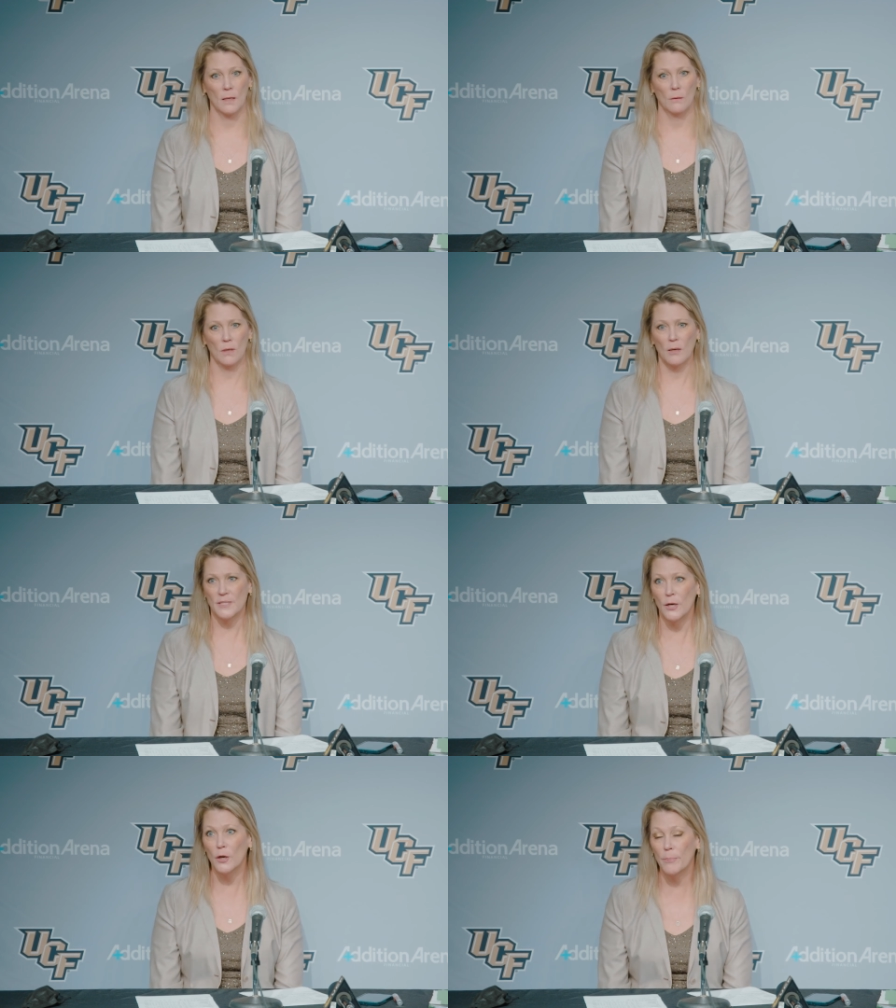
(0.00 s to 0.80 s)
What helps
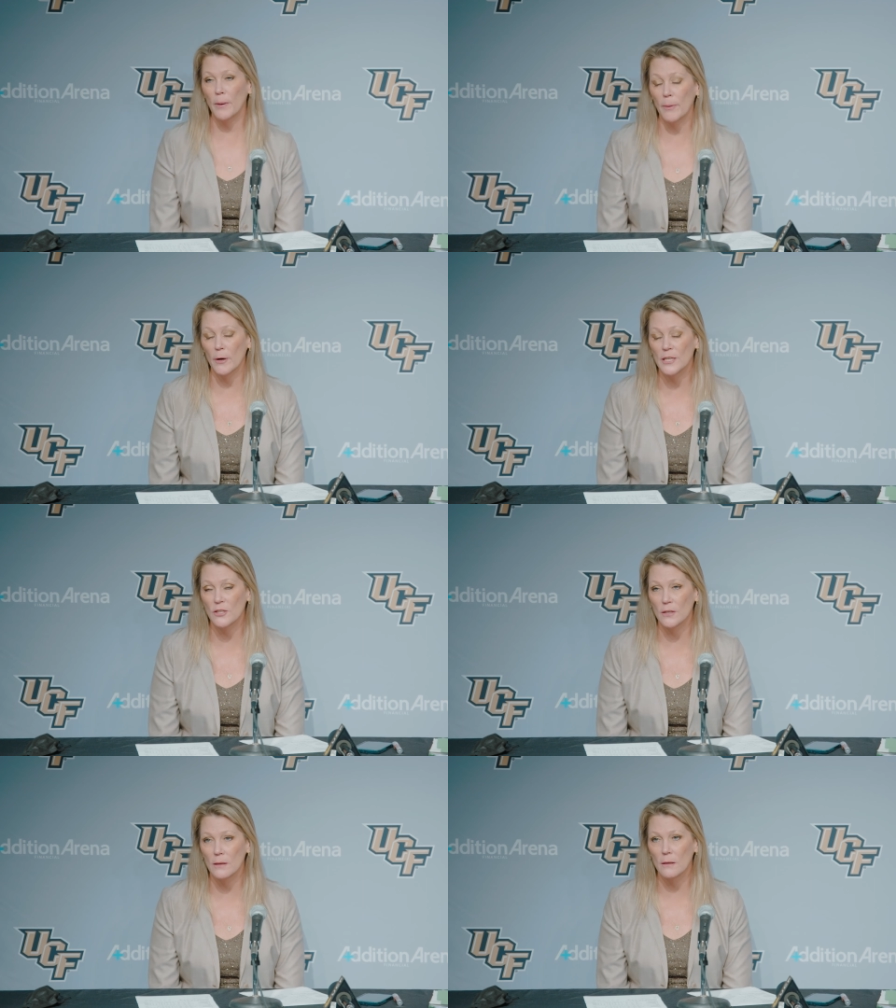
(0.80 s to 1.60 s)
their
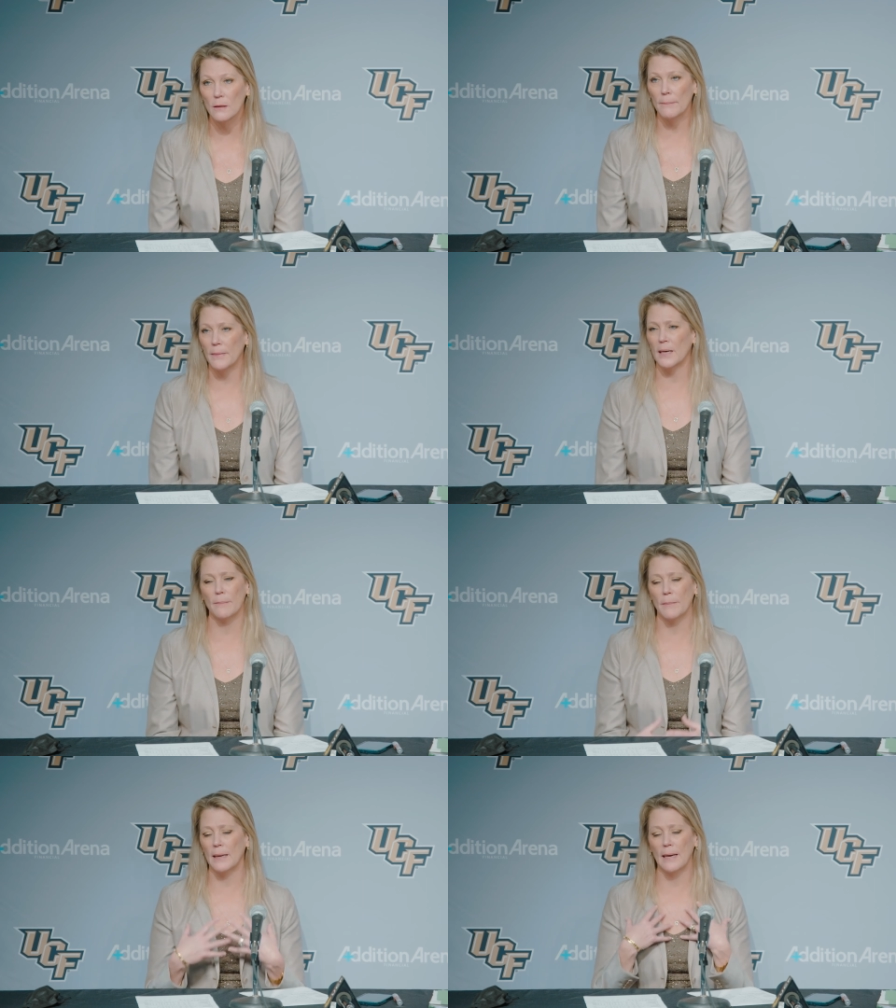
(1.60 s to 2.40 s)
preparation, oh, not mine.
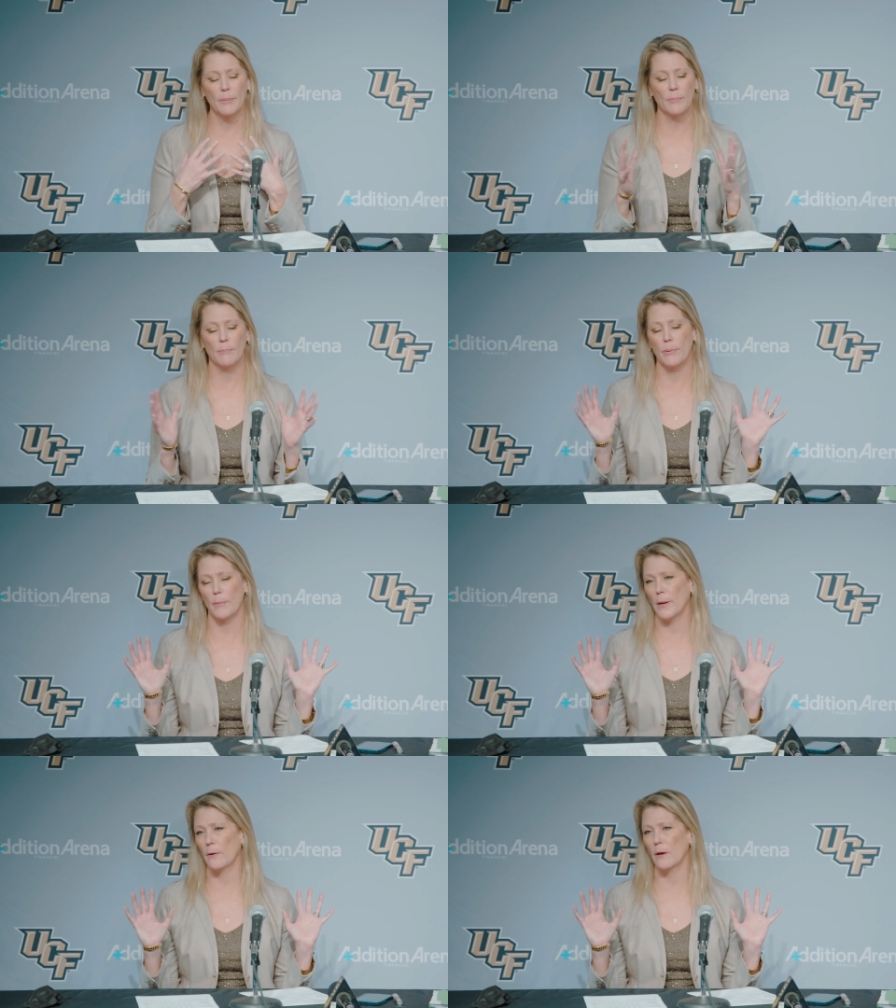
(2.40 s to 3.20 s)
My I pre
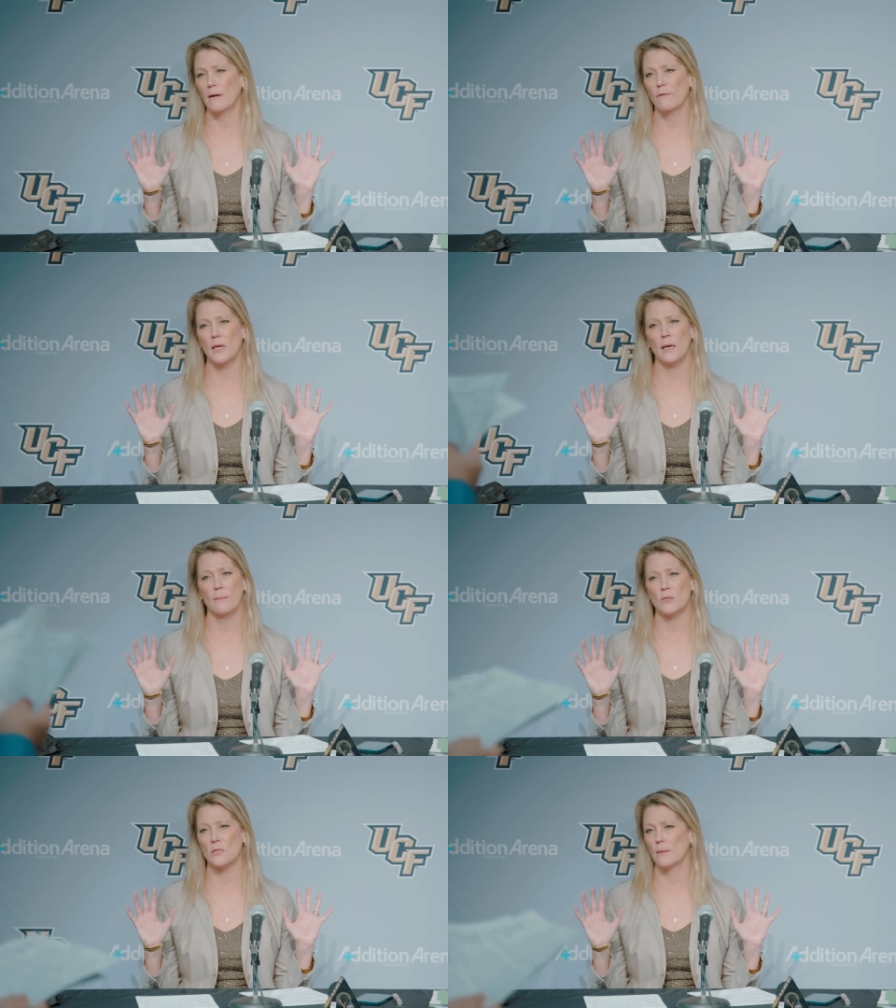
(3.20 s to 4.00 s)
prepare I every game
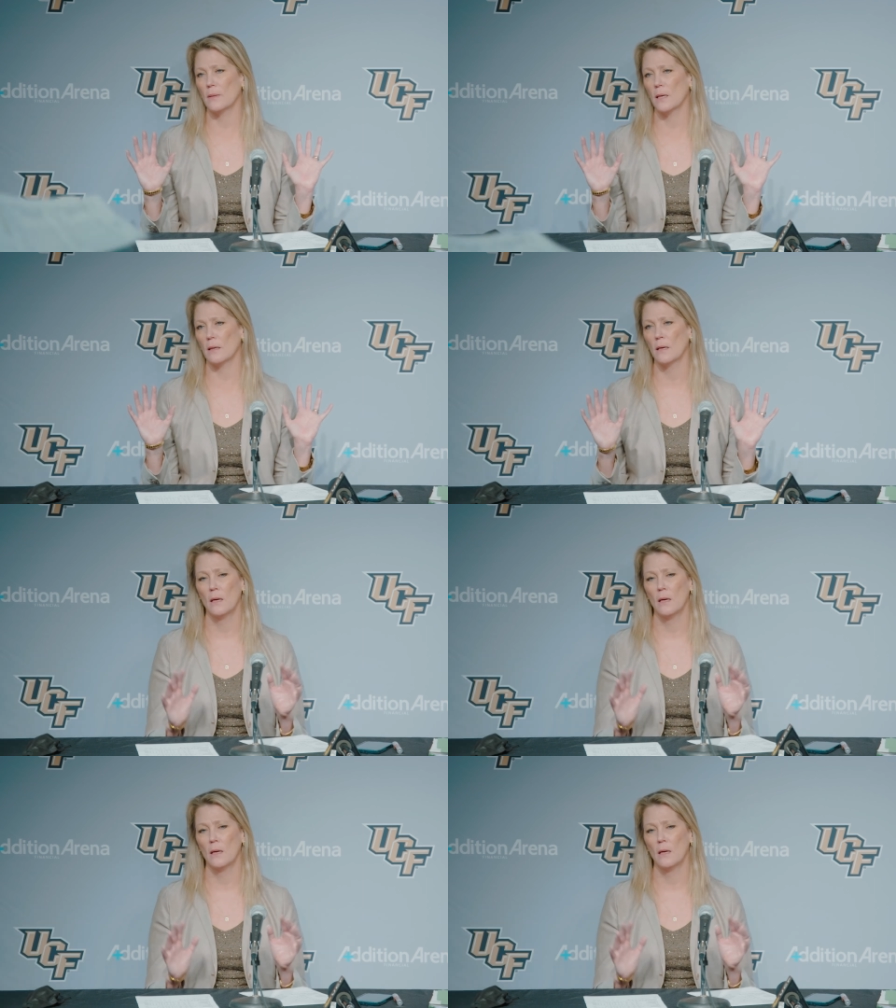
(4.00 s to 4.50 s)
the same thing. Right.